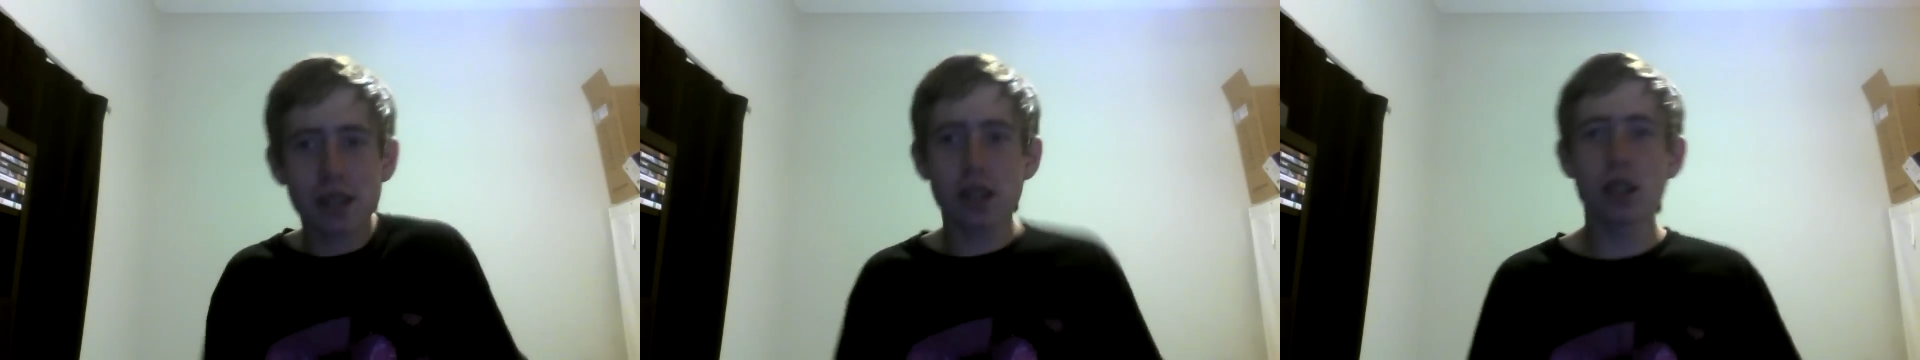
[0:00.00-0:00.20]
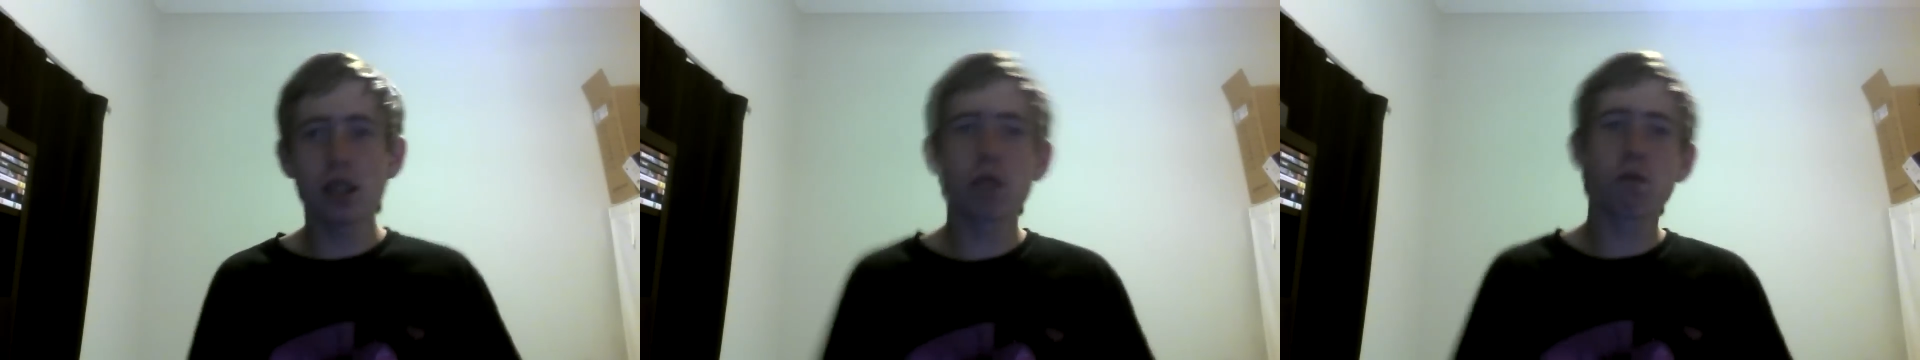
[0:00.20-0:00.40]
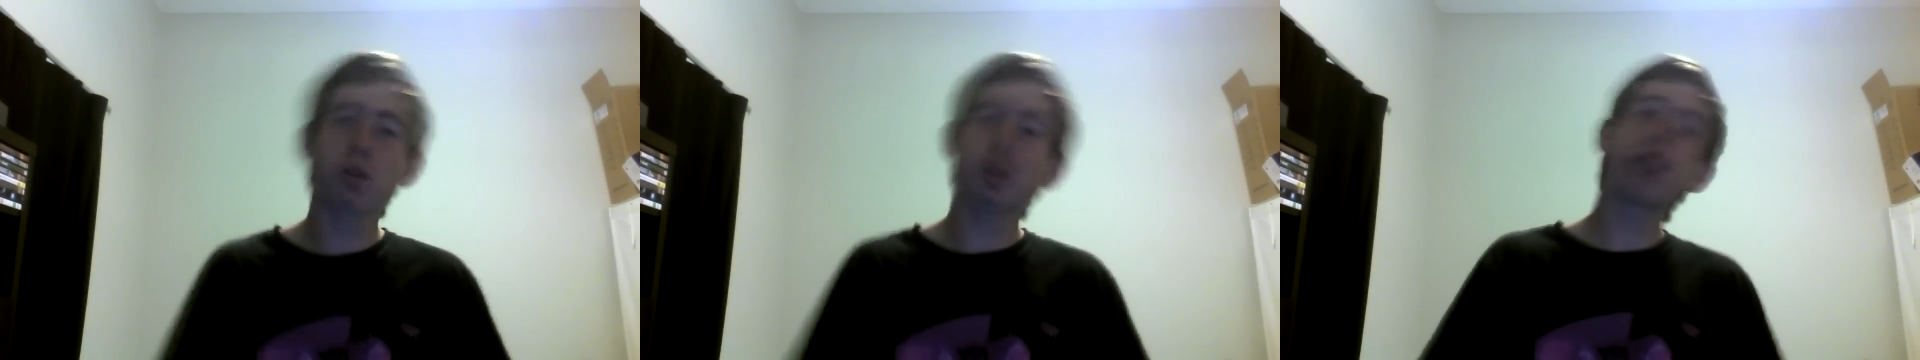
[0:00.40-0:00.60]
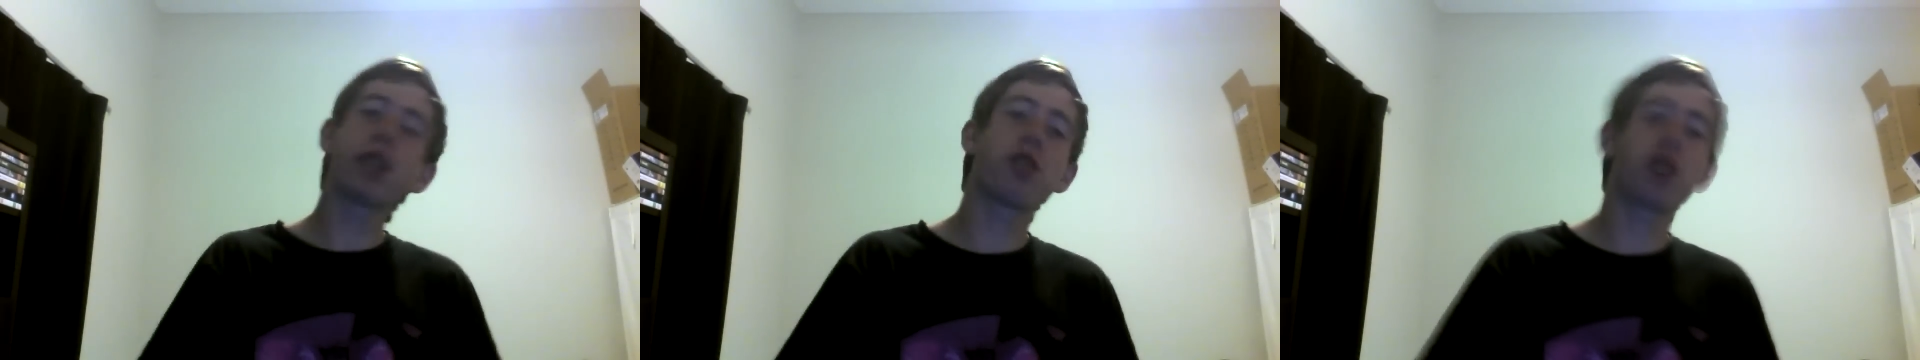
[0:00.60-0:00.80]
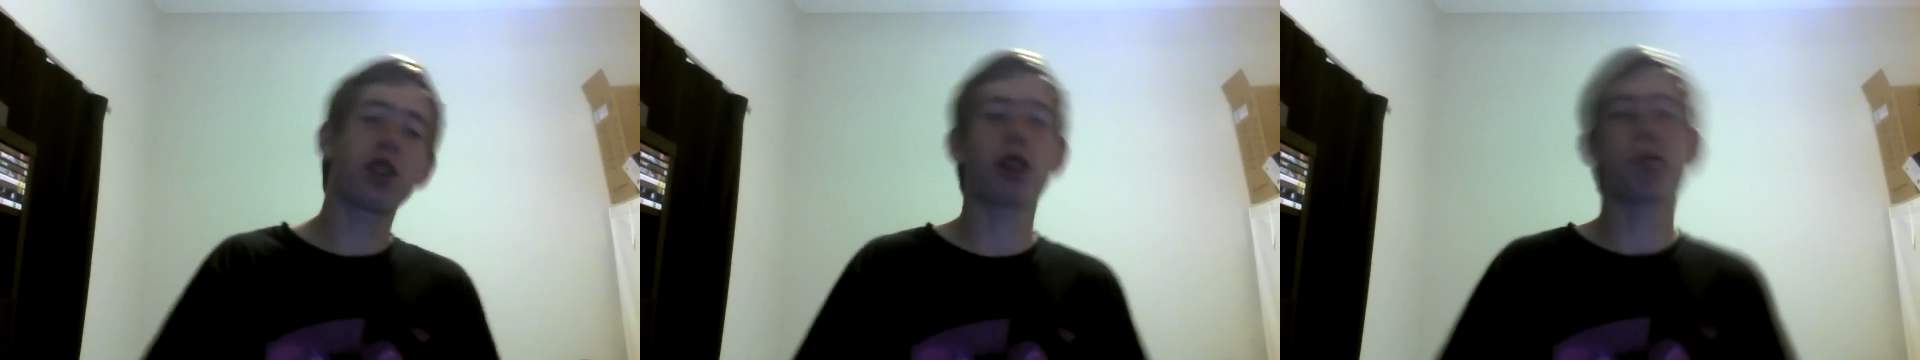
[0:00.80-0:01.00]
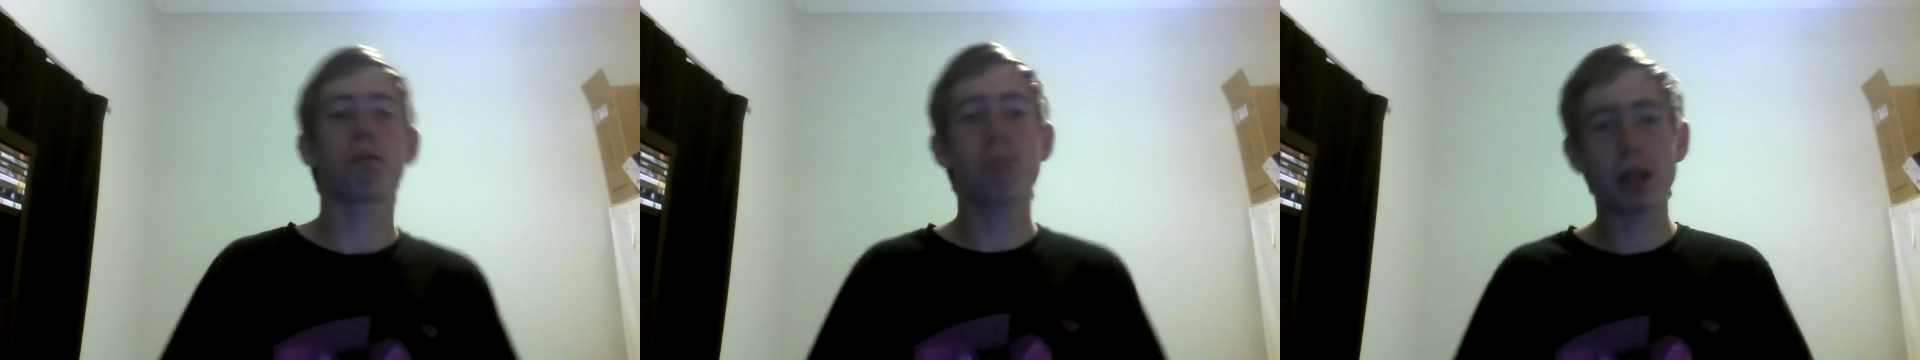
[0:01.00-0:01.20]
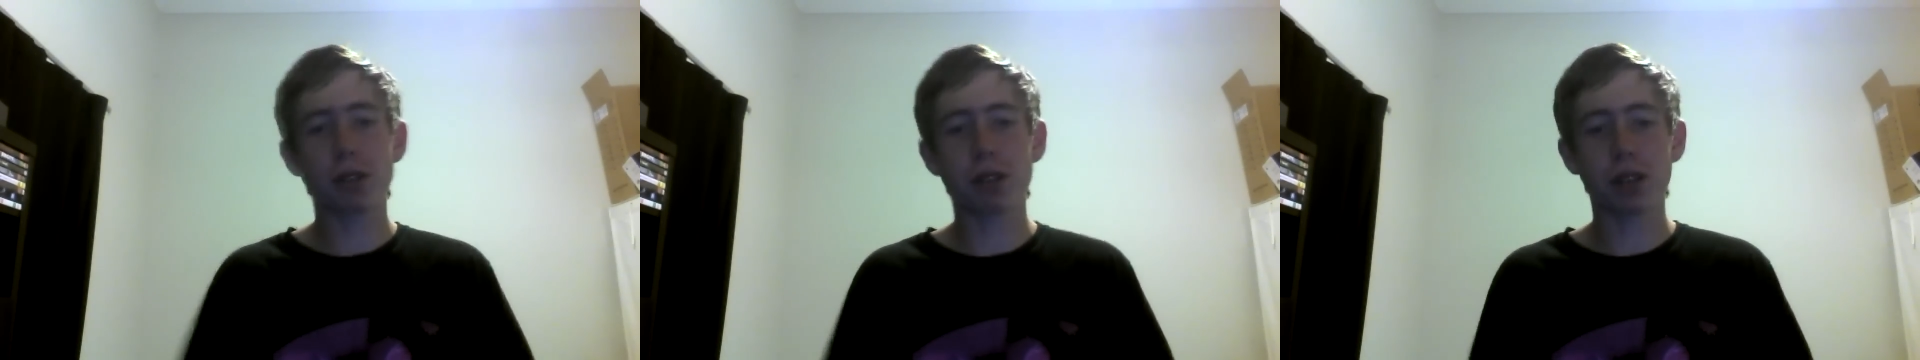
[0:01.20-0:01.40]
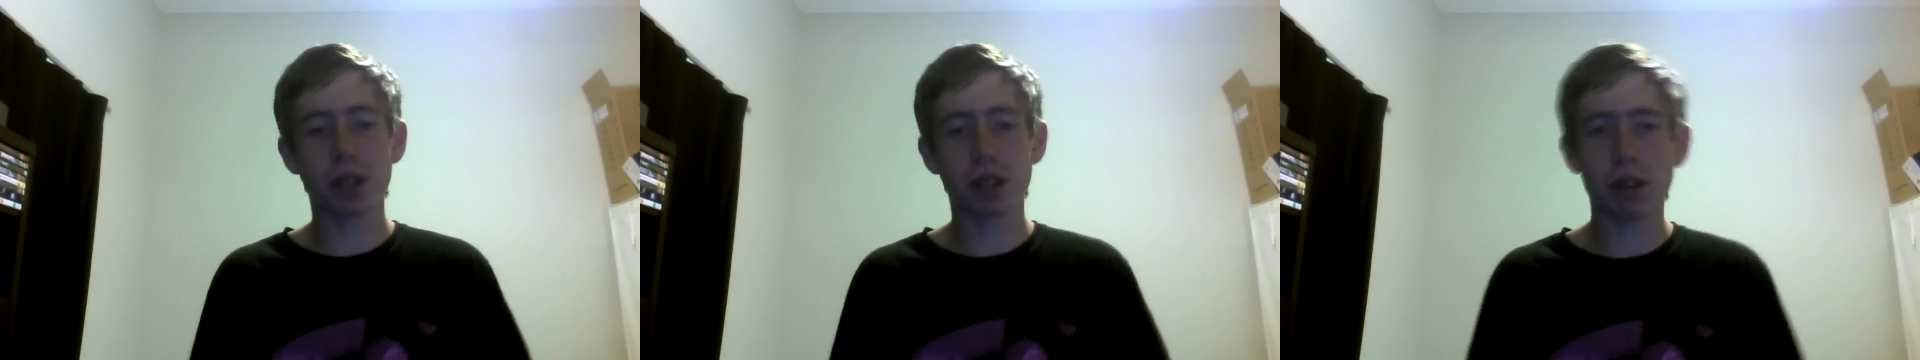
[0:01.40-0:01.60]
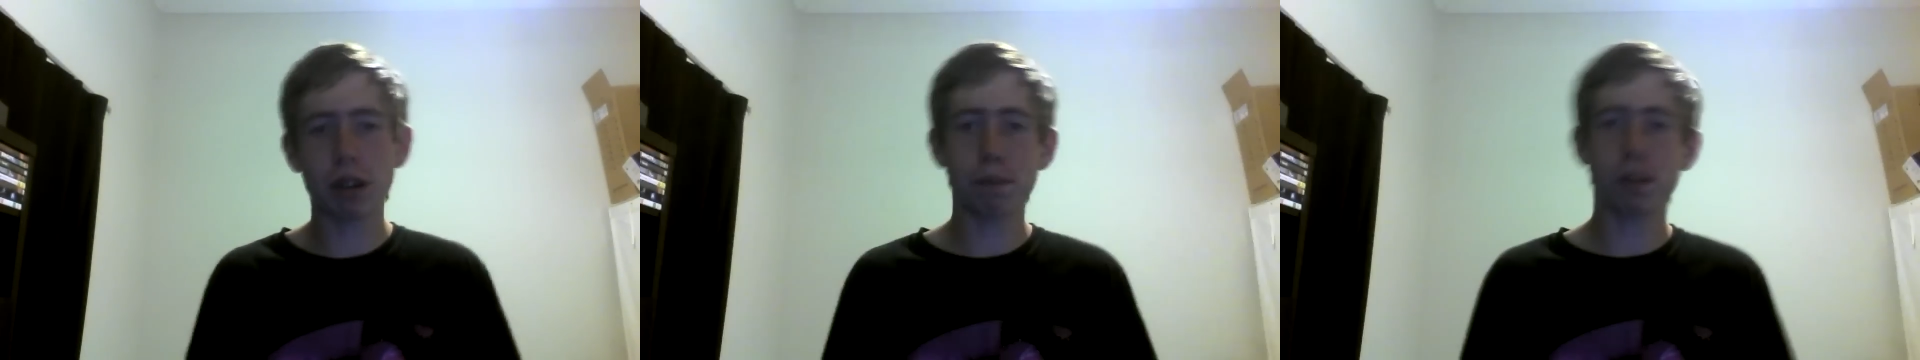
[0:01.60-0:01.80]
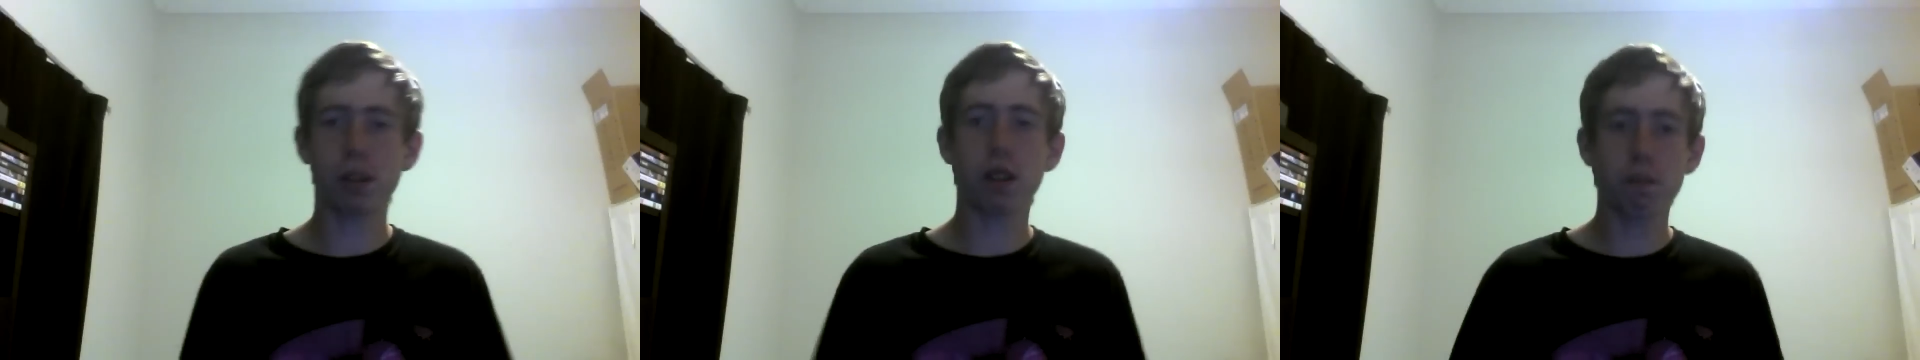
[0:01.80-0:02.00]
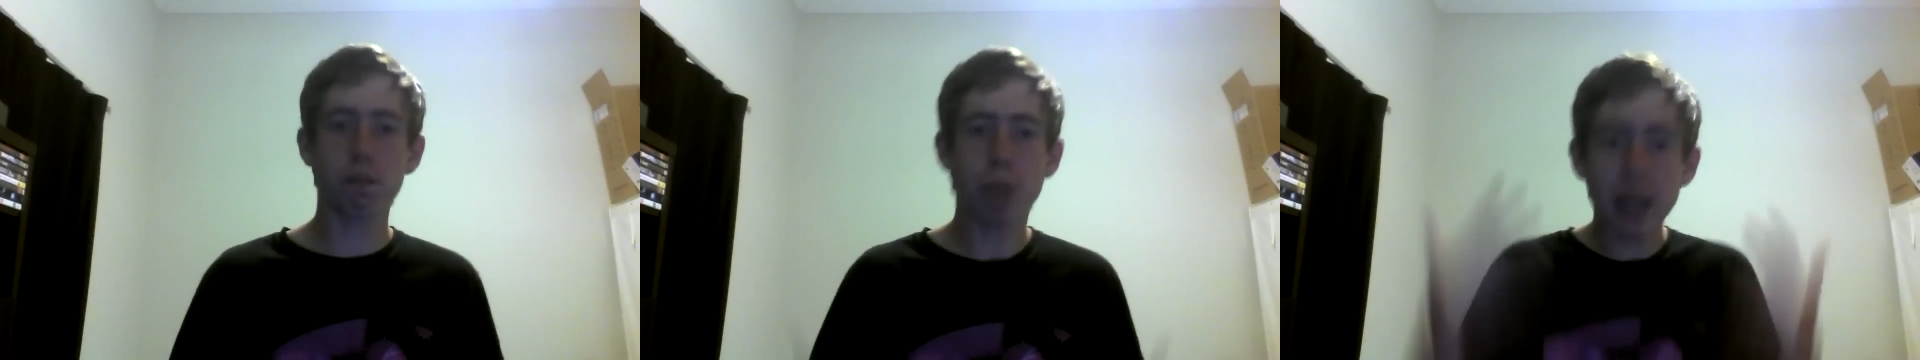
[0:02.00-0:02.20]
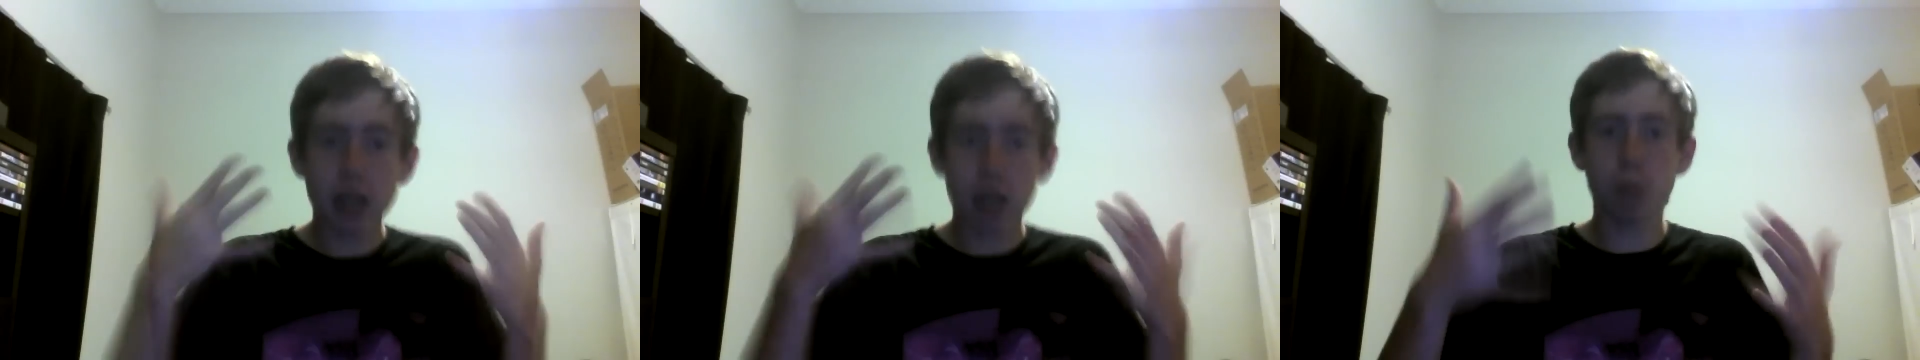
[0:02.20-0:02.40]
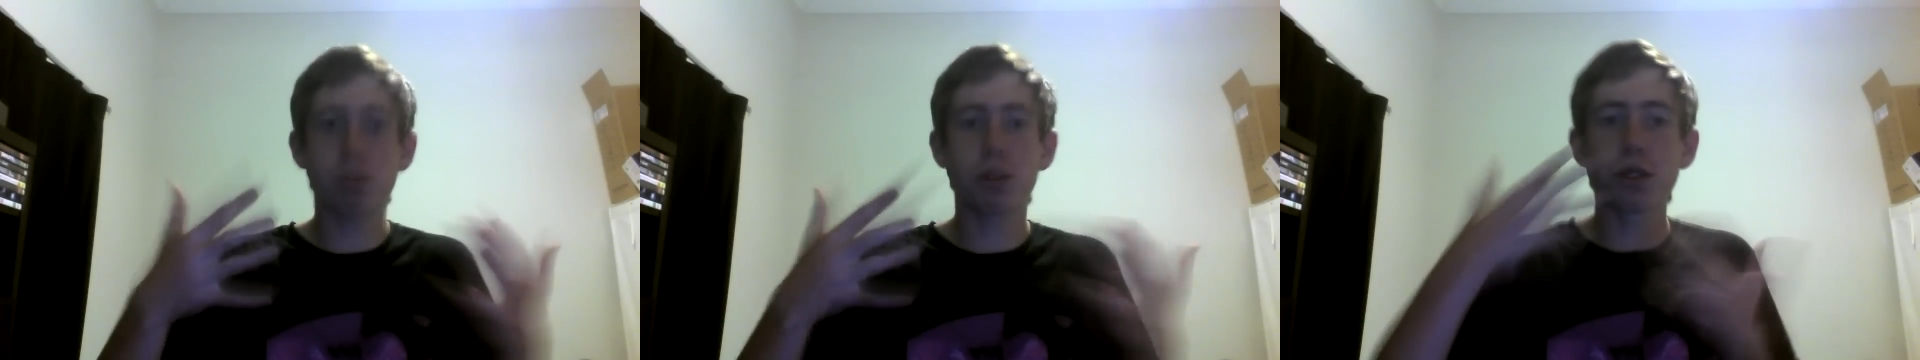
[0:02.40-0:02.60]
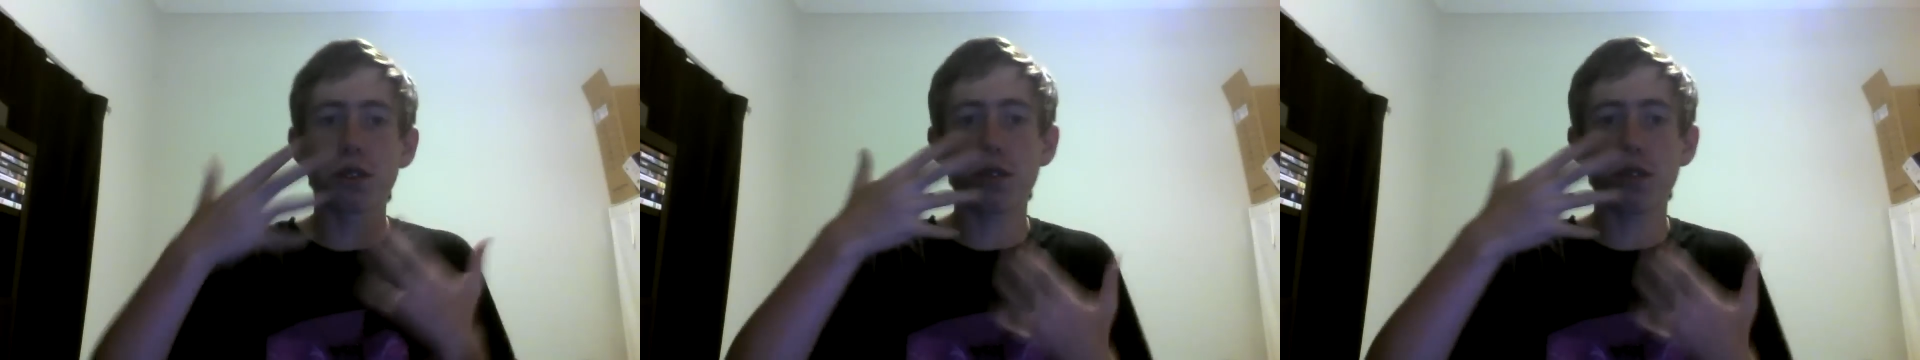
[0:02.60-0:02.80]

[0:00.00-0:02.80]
You can freaking chuck metric crap ton of makeup on your